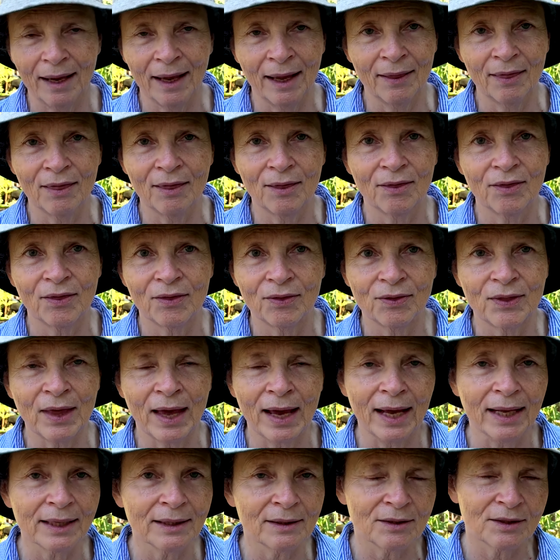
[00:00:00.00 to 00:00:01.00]
and
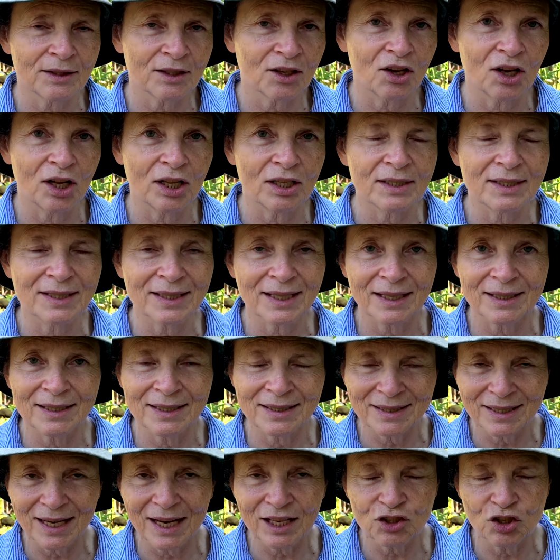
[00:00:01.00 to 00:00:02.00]
that's called
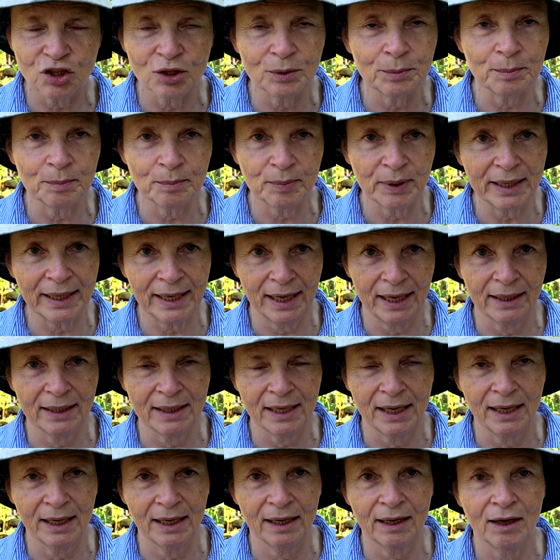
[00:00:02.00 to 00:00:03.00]
succession
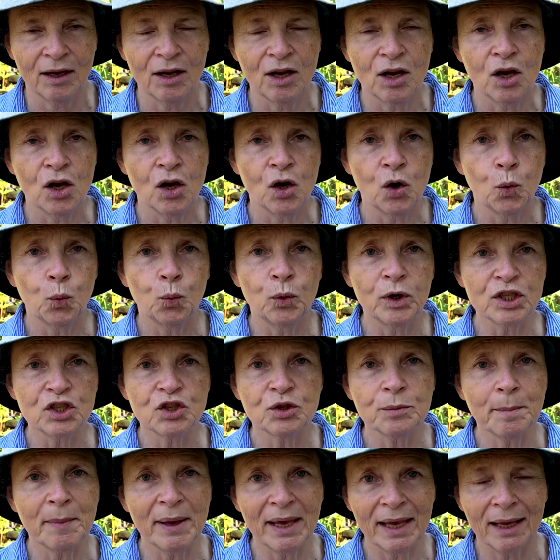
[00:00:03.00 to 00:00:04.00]
planting,
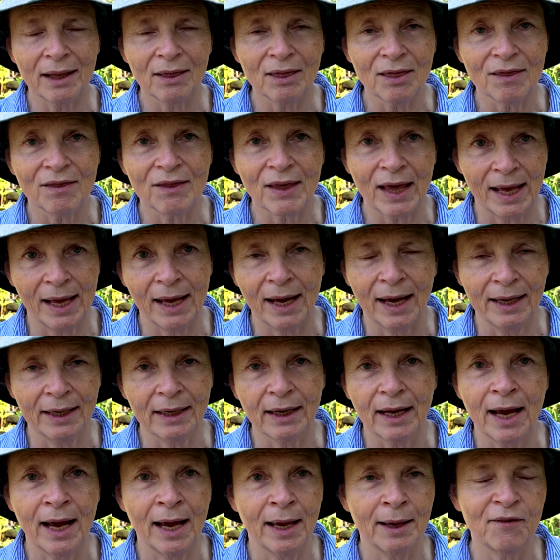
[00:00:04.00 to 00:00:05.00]
which meant
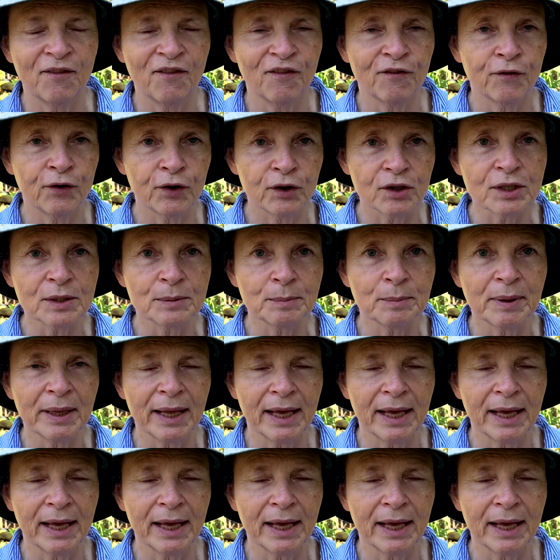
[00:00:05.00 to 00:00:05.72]
that I first